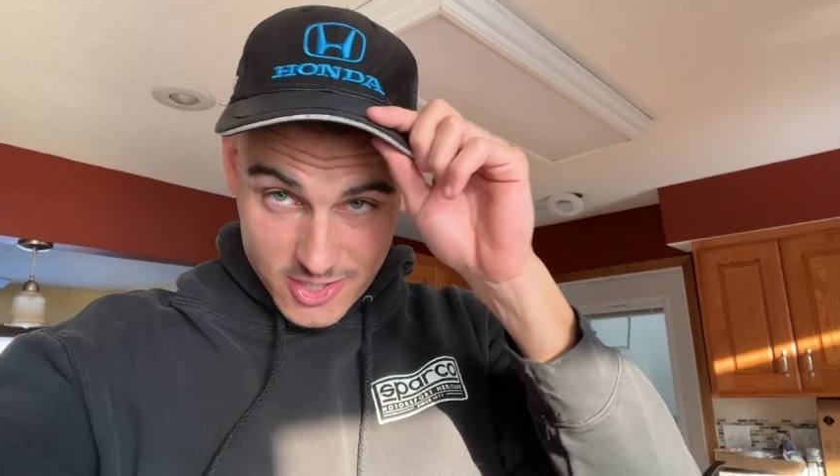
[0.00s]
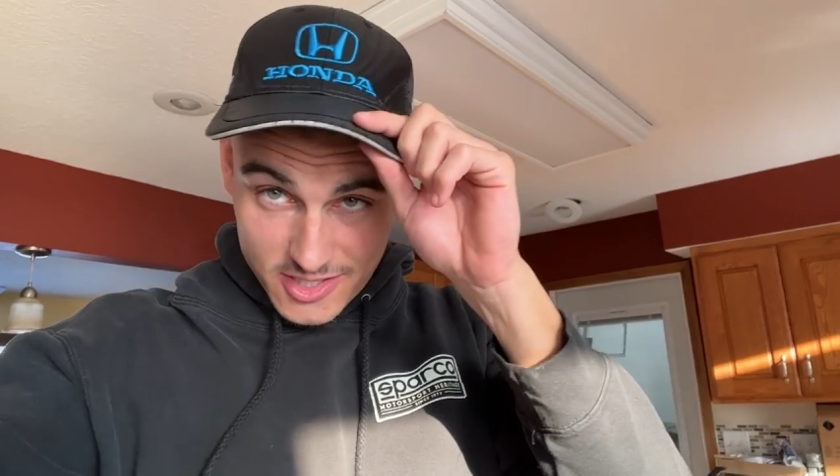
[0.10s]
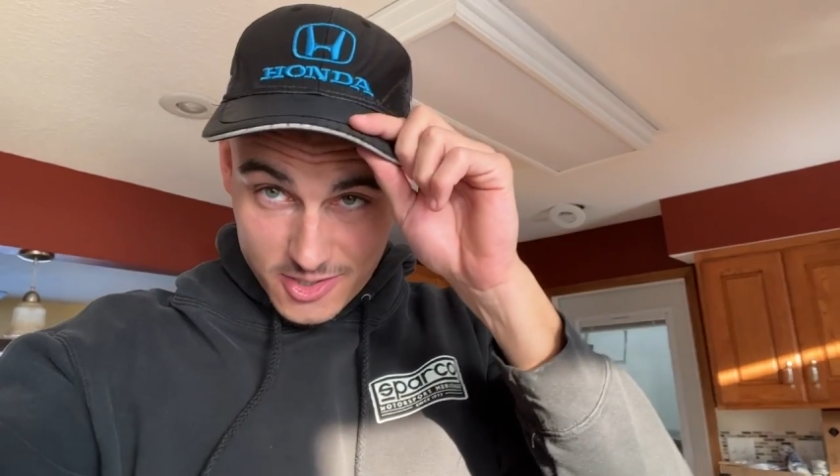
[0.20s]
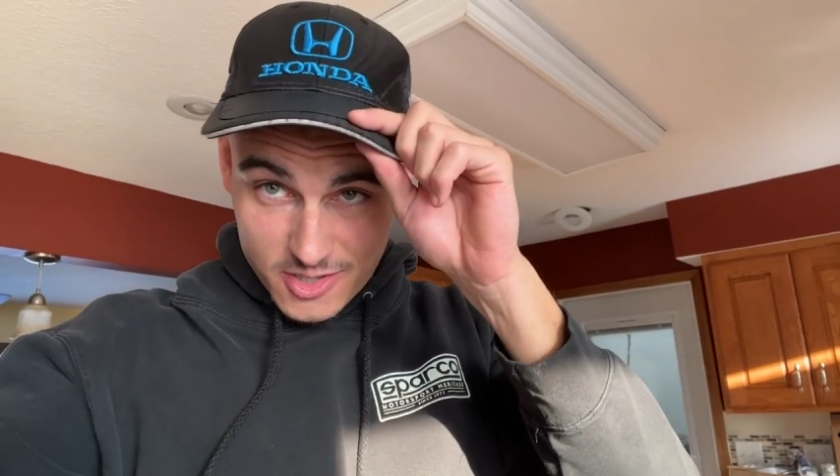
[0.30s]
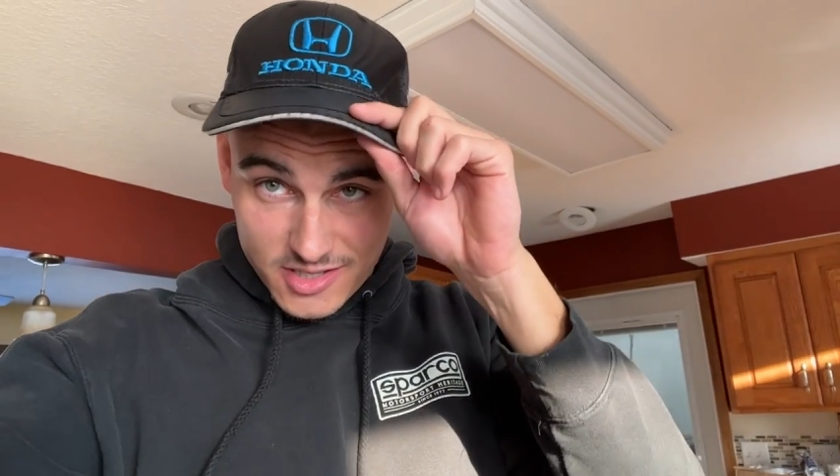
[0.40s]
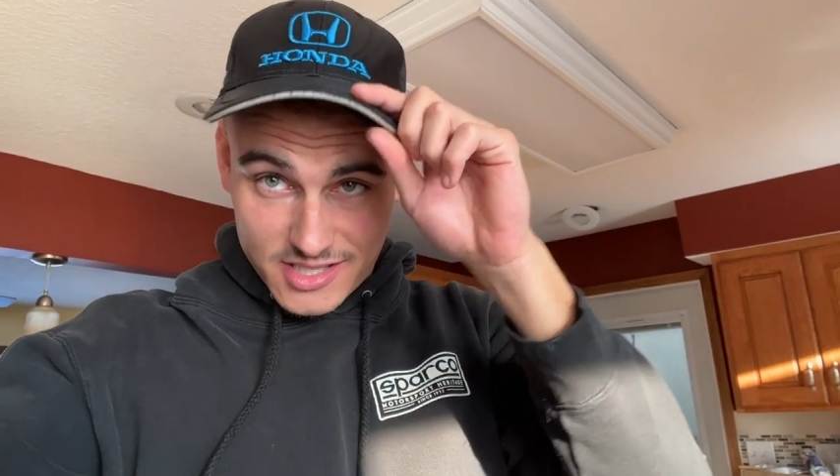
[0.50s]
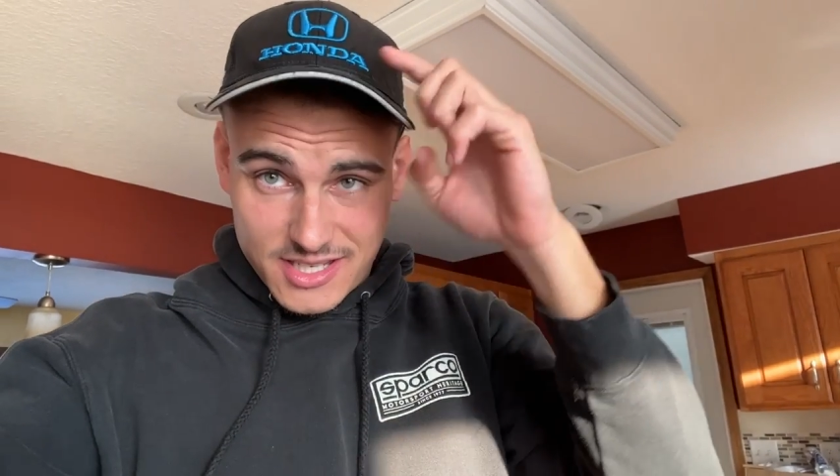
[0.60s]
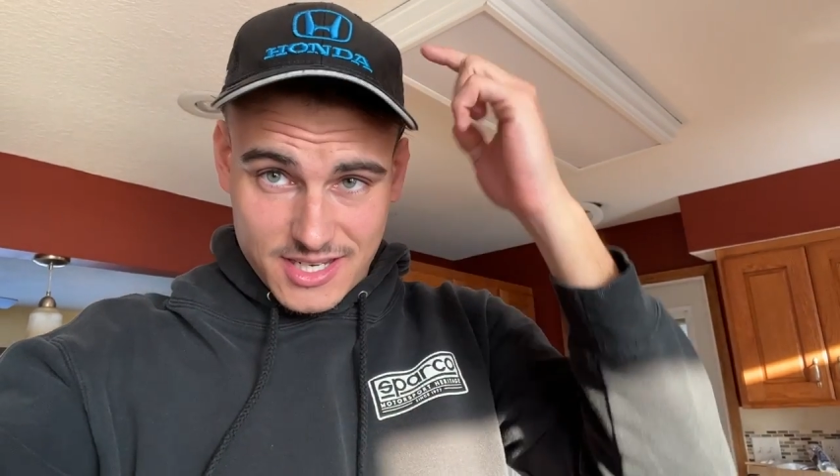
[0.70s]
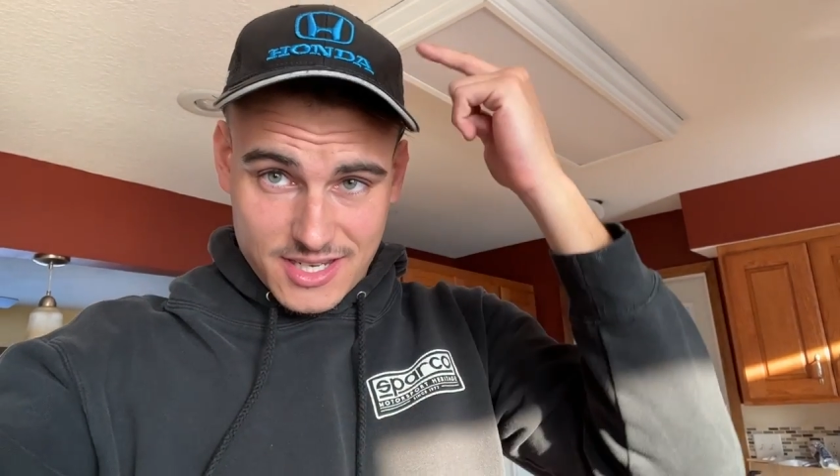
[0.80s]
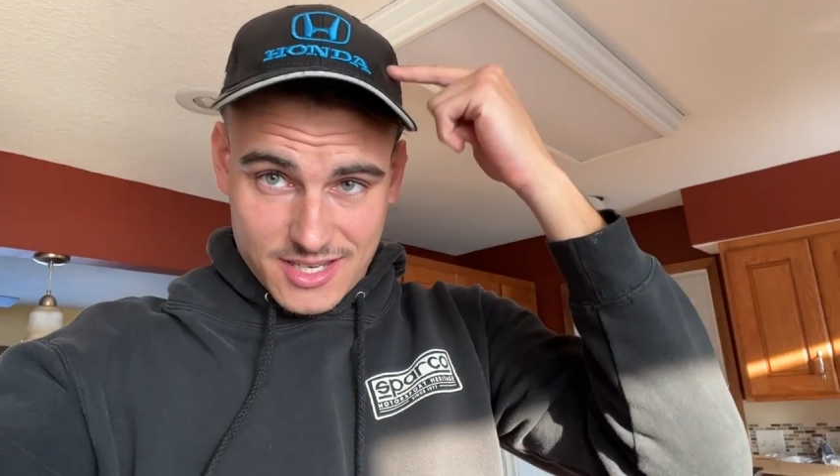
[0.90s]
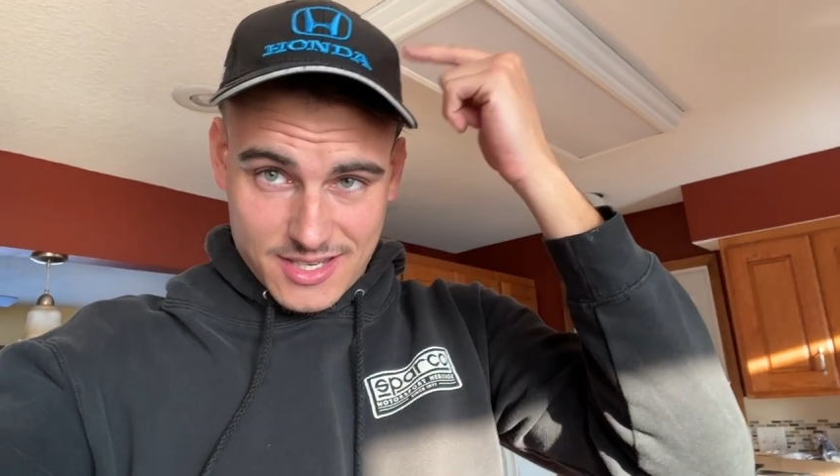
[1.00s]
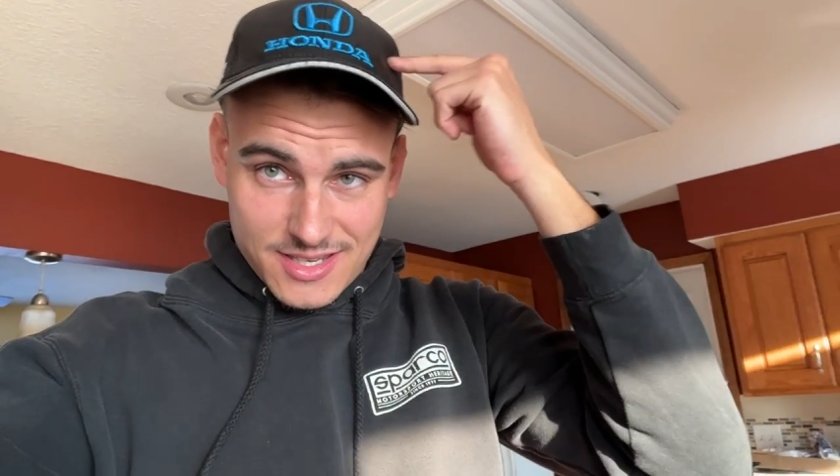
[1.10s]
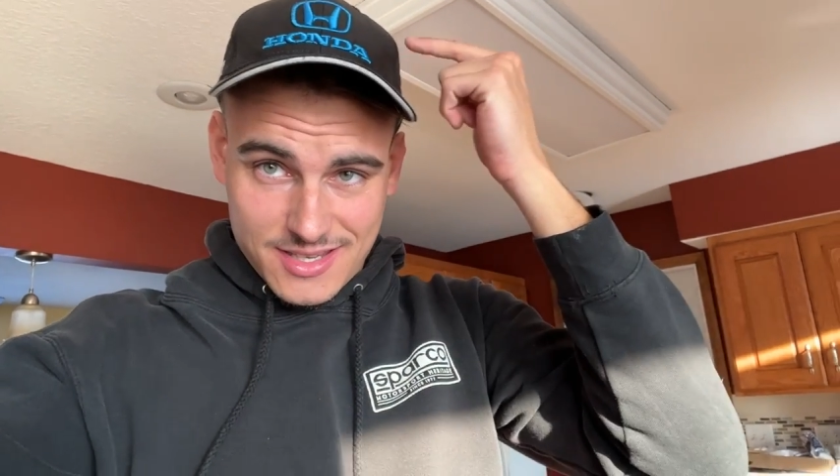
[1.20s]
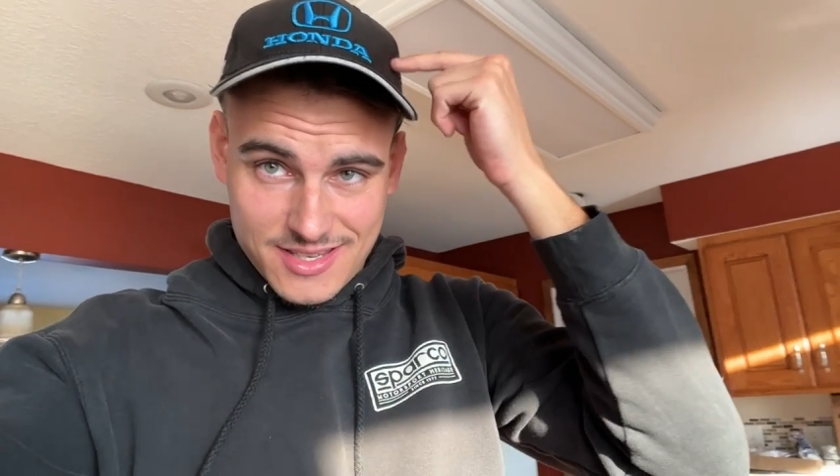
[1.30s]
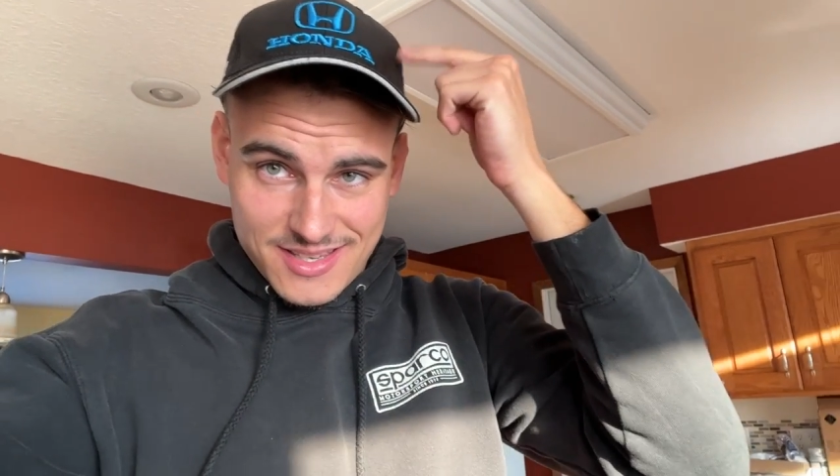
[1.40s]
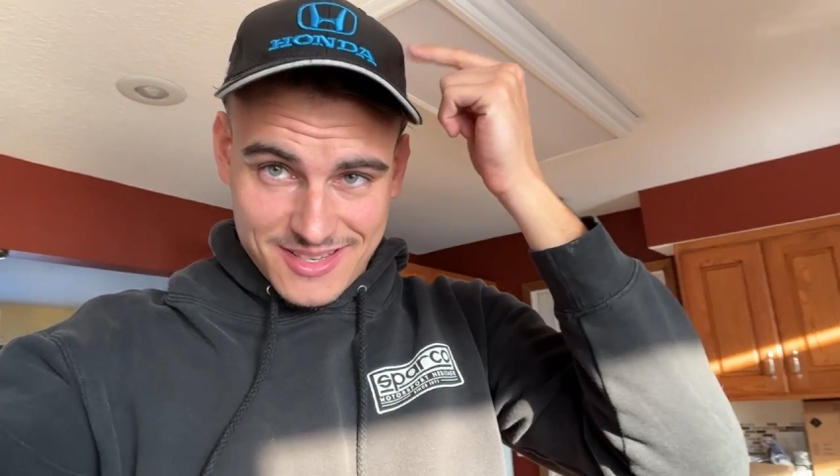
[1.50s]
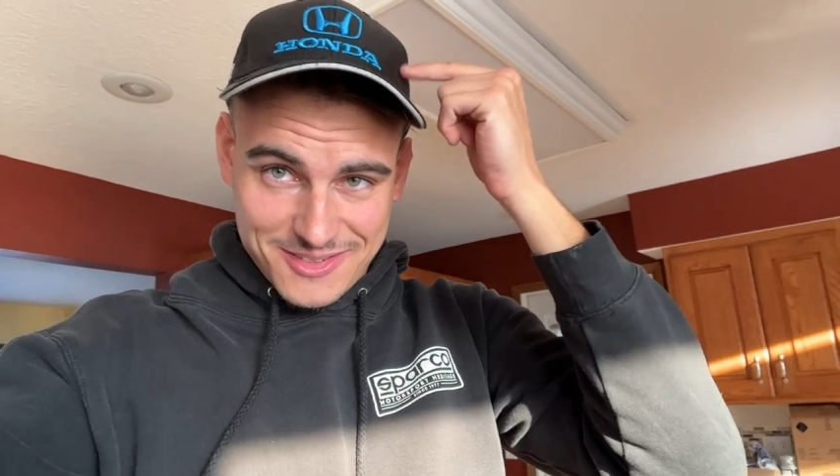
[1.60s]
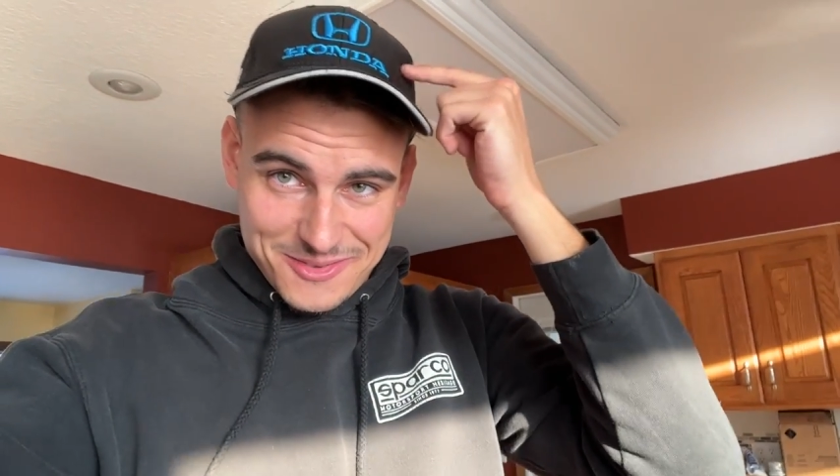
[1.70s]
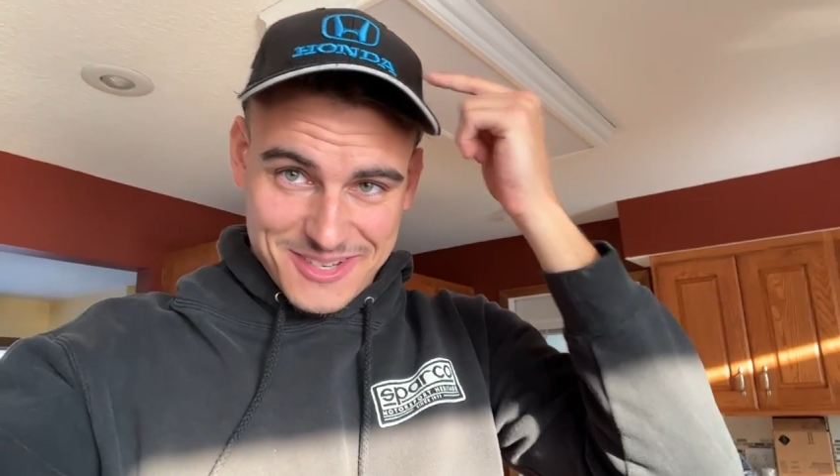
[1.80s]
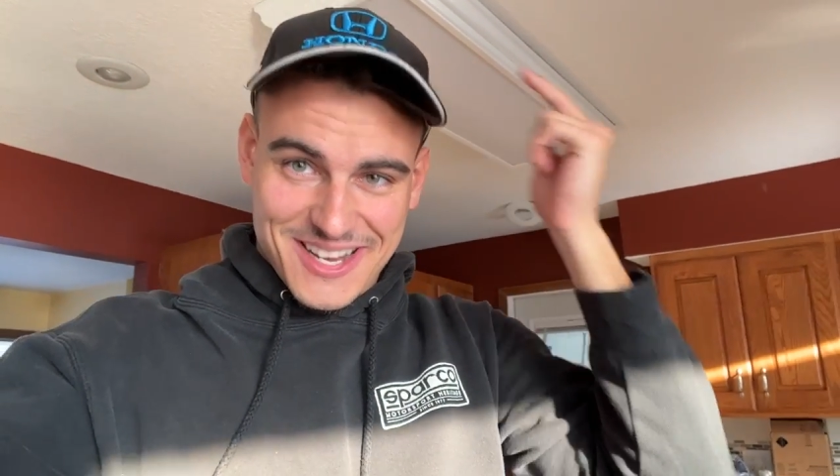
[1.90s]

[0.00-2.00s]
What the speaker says: as you can see, we